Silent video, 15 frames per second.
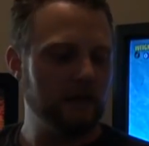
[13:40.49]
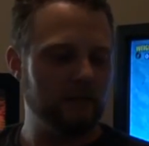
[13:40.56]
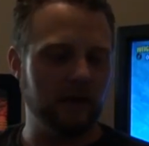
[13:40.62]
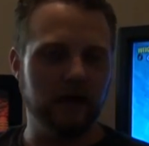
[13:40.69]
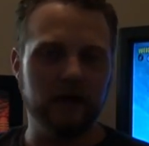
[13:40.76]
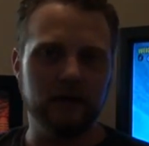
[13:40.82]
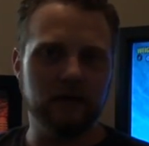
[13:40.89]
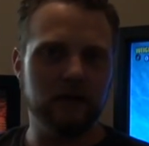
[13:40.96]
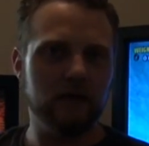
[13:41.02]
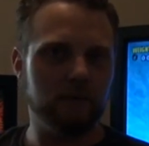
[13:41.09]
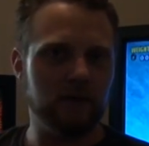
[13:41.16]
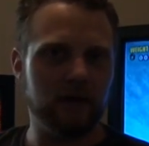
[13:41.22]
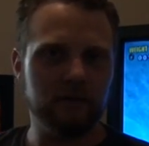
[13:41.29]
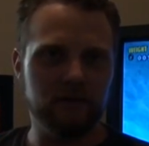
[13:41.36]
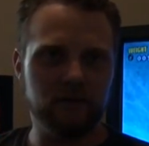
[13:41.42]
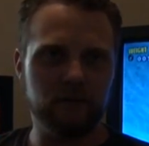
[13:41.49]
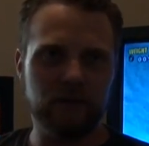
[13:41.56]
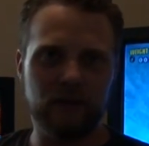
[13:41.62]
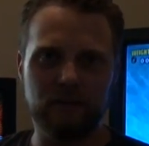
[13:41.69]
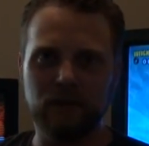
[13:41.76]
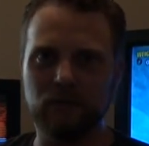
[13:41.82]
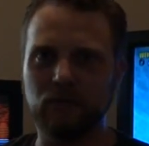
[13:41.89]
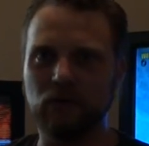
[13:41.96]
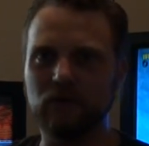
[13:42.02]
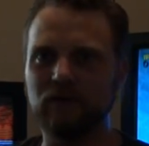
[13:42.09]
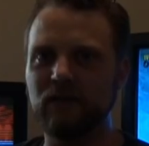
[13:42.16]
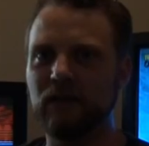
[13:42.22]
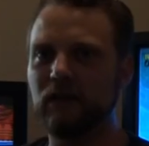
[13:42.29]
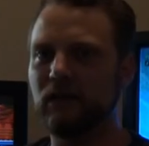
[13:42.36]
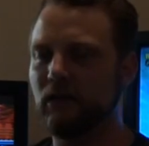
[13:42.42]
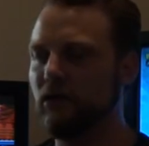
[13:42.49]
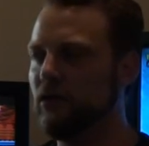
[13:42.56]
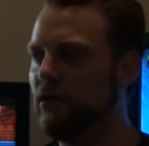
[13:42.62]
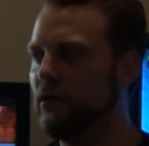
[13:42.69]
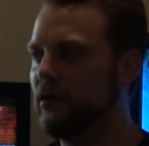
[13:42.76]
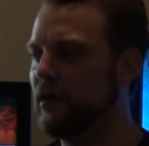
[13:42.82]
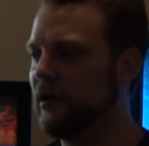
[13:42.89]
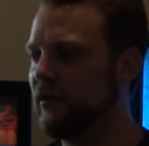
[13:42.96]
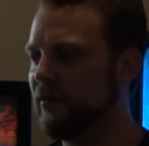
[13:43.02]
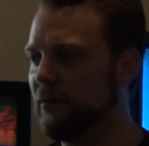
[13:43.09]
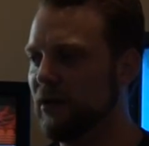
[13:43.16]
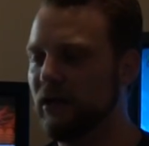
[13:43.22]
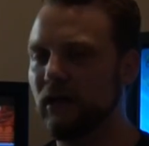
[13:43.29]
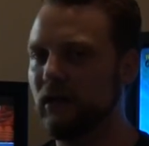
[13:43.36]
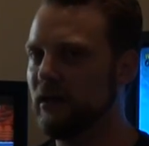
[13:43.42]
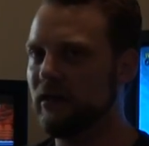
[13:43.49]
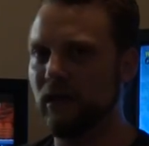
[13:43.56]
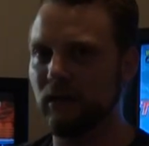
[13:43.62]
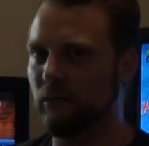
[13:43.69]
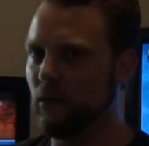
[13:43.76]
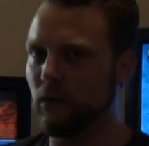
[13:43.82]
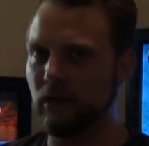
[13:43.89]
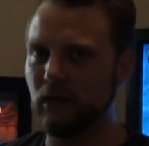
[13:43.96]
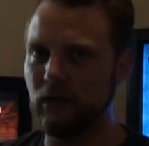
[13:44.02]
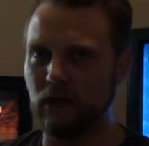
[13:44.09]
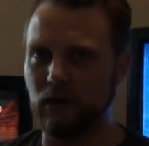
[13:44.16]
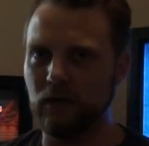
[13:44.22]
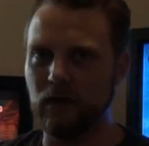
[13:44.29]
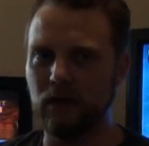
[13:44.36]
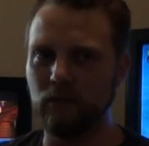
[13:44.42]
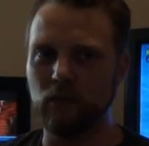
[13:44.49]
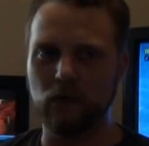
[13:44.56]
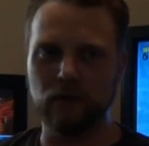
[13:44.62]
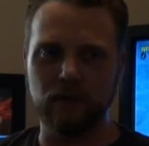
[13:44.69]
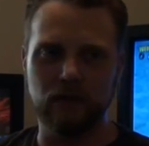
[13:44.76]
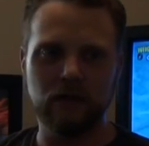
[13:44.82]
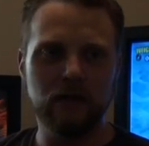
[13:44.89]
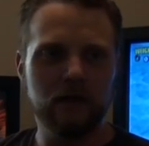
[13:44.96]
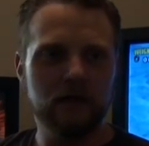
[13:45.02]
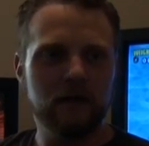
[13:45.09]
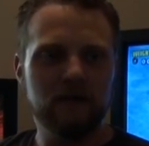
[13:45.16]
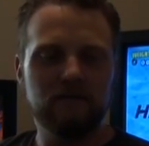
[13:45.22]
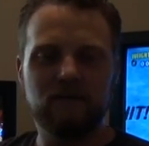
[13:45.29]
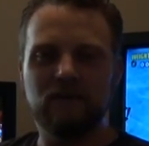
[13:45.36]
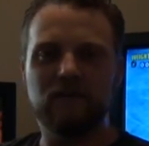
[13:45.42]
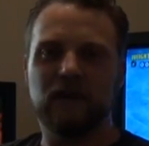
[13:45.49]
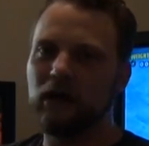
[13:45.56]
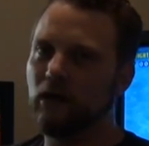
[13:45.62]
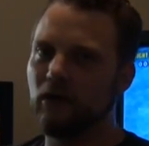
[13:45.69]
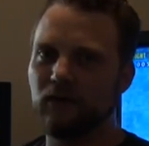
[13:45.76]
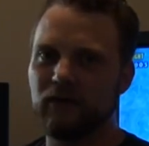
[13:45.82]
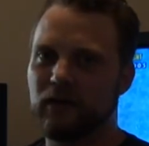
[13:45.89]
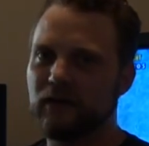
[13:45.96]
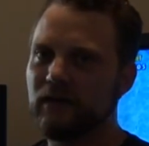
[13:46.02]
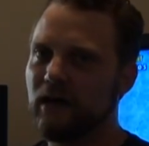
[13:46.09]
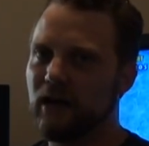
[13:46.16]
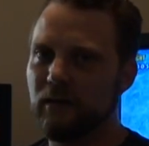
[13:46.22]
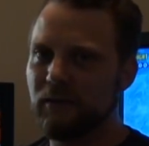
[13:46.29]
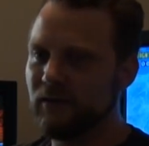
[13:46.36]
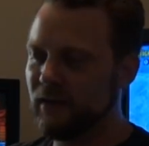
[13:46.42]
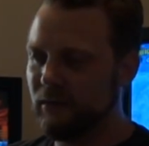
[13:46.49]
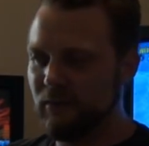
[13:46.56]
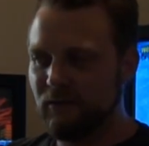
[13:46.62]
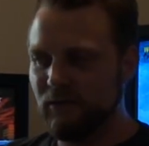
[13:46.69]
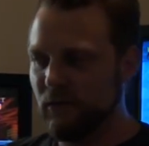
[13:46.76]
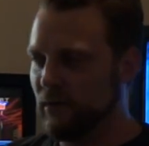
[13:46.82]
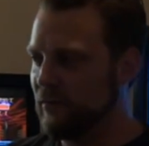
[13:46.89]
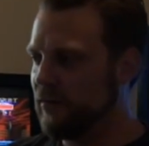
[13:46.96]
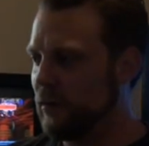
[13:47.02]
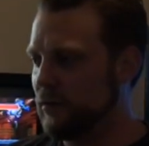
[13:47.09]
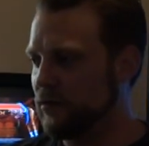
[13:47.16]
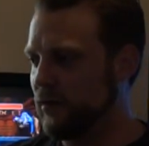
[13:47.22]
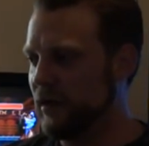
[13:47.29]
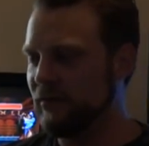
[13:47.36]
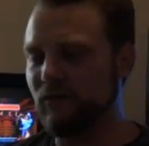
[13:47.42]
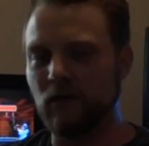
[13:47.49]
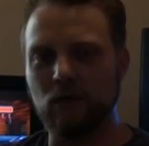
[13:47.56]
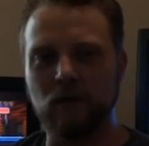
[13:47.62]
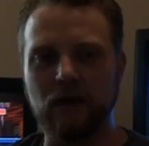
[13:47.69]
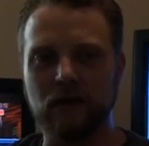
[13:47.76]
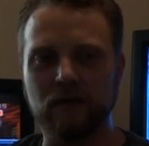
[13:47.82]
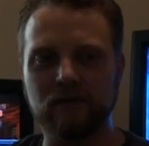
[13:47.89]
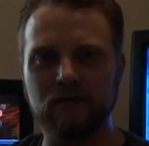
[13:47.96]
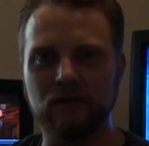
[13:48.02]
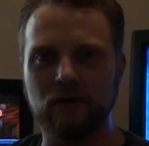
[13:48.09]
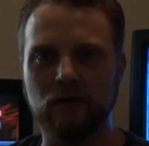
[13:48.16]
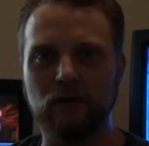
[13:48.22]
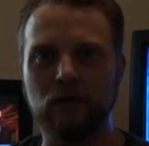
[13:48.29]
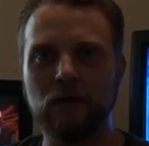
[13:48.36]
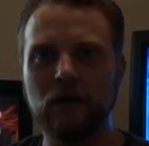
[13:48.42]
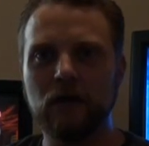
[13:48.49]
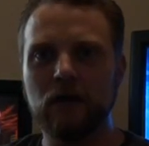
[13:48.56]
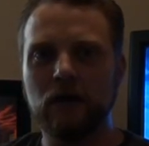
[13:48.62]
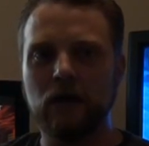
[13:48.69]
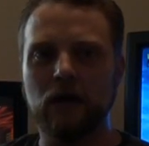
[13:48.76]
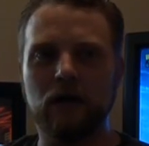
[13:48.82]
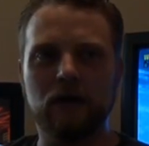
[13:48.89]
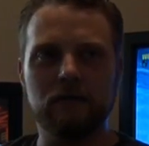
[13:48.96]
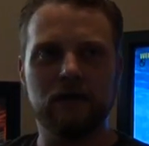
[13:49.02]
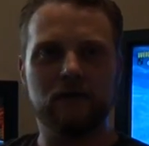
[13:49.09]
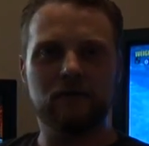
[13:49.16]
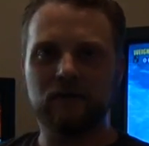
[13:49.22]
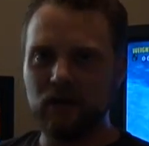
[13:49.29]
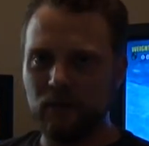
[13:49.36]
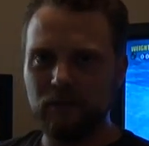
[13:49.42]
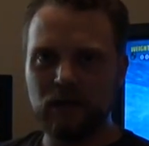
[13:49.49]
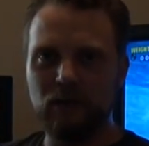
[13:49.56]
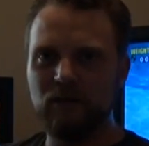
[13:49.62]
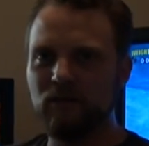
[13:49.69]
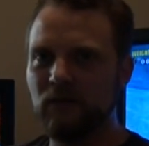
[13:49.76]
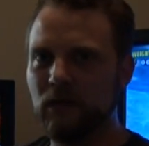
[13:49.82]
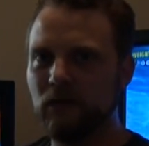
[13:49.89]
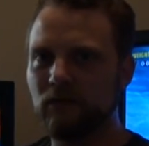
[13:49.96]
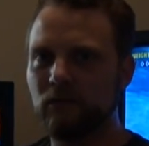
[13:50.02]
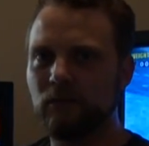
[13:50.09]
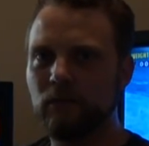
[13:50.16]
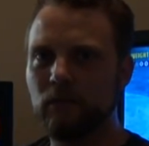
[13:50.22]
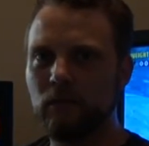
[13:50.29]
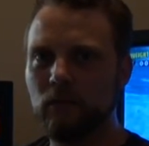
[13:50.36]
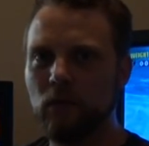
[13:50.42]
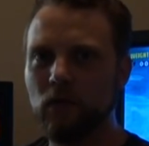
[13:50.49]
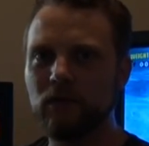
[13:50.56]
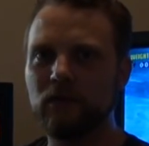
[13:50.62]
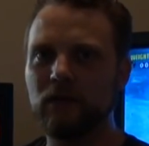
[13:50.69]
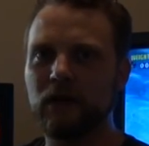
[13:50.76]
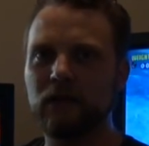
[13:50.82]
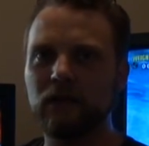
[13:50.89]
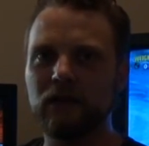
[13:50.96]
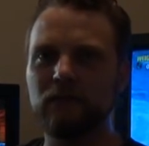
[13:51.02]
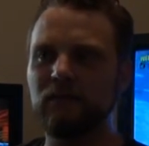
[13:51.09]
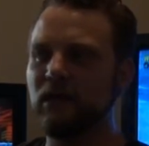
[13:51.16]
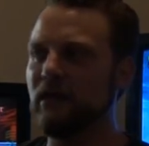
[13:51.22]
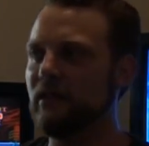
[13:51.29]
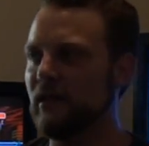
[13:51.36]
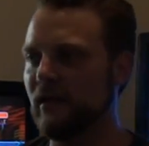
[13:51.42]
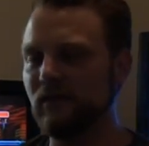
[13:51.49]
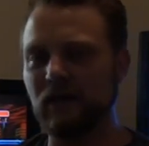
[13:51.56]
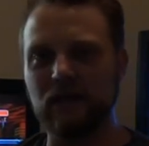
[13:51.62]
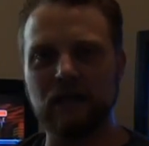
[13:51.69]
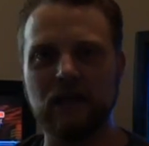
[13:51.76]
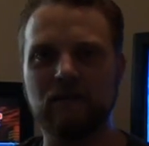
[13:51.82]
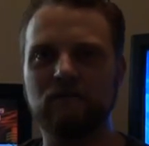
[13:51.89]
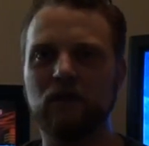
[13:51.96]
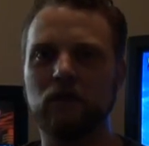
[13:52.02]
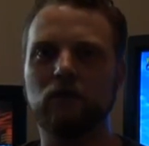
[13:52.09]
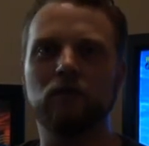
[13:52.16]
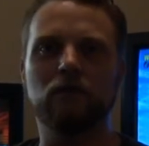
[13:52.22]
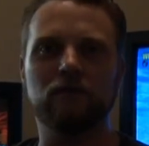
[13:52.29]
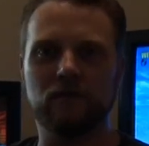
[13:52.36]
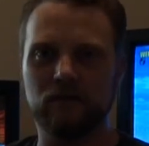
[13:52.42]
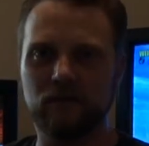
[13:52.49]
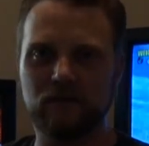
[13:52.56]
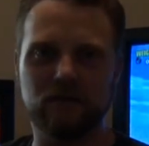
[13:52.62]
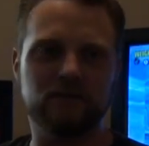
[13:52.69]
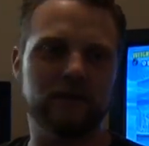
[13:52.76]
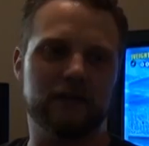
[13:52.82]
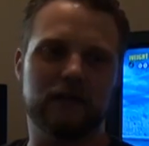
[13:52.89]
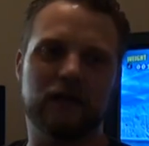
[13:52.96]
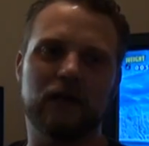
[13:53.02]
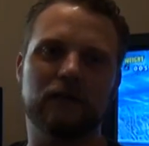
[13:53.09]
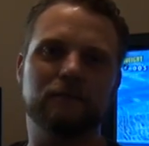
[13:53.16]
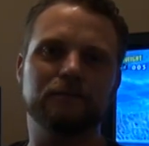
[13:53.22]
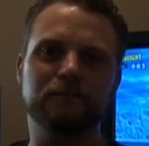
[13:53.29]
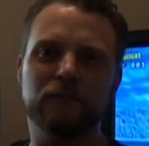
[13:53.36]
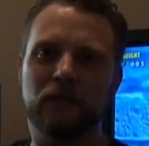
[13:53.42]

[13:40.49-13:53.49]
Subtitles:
But this will probably be the bulk of anything new that spend anything, you know, any more than $50 at a time is going to be few and far between for a while. So next up-and-coming videos will more than likely be things like game views and stuff like that.